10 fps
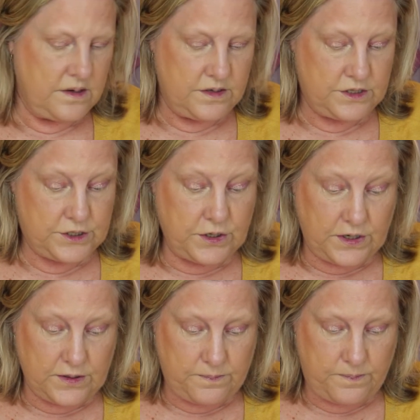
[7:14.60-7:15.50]

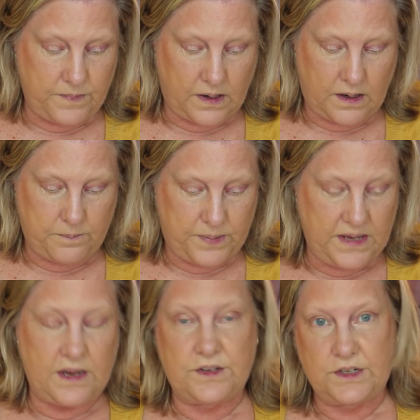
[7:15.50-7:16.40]
Sugared
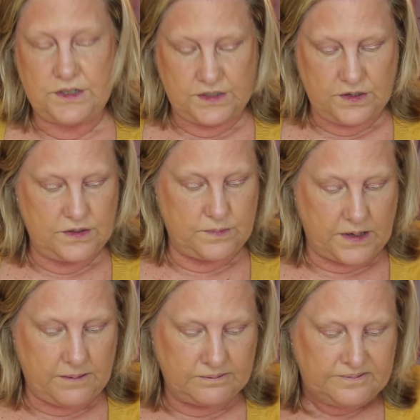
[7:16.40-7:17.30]
Peach, excuse
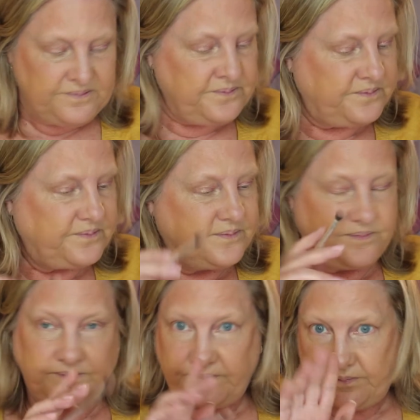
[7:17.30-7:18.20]
me.
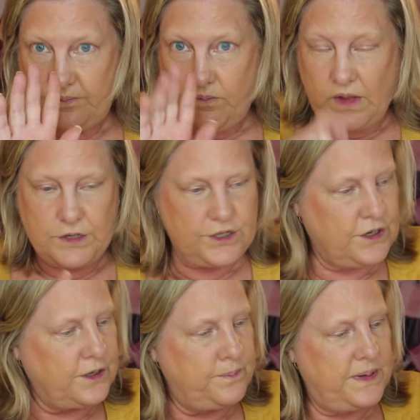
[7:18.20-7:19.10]

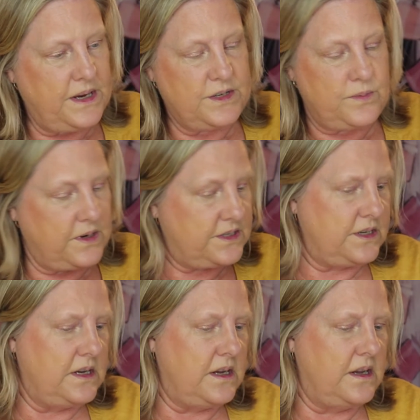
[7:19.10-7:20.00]
Sugared Peach, which
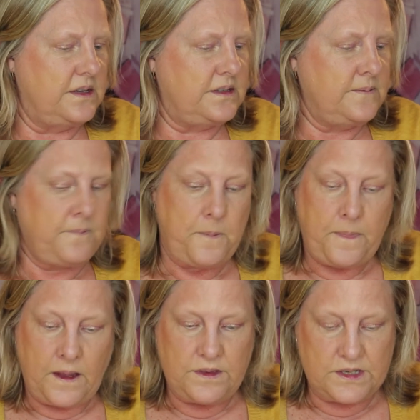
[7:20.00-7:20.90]
is
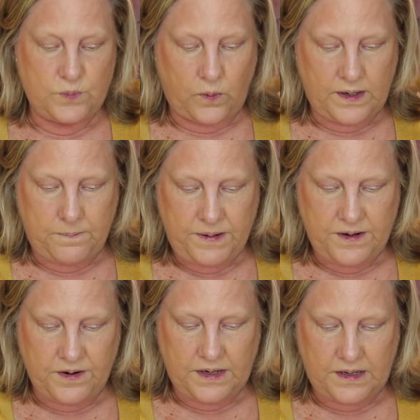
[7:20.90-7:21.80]
this one up
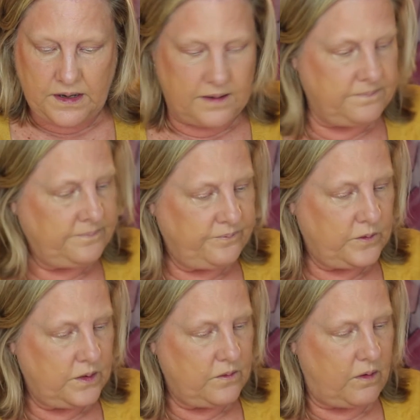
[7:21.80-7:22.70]
here again,
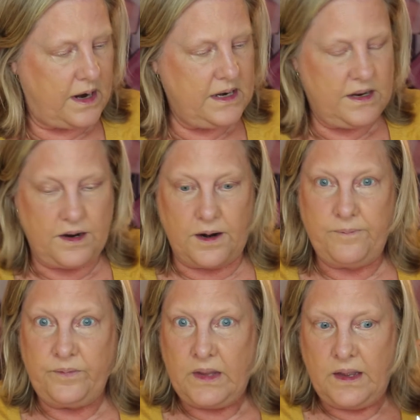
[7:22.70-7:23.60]
right
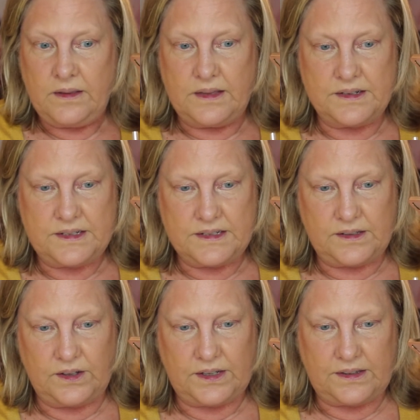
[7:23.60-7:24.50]
here. This
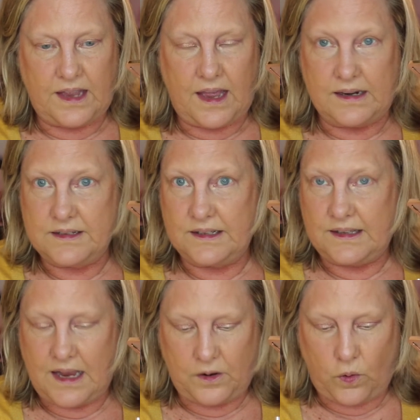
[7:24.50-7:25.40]
is, look at that, isn't
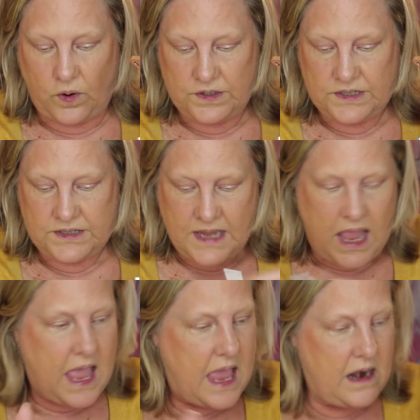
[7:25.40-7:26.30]
that gorgeous?
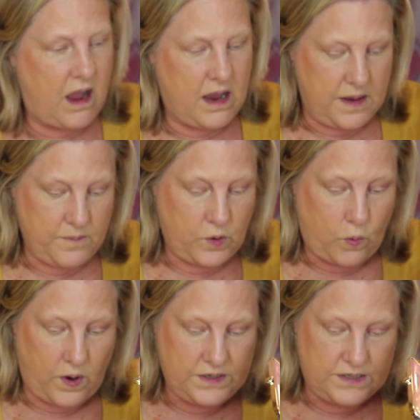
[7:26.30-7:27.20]
And I am
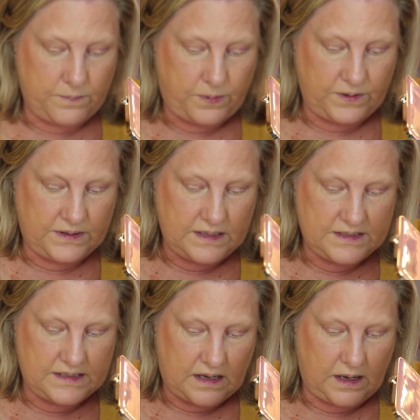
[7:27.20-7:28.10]
going to put
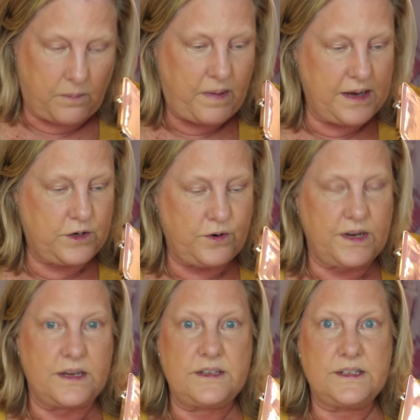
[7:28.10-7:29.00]
this on my
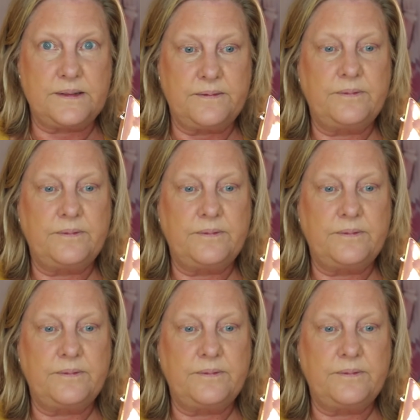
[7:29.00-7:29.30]
crease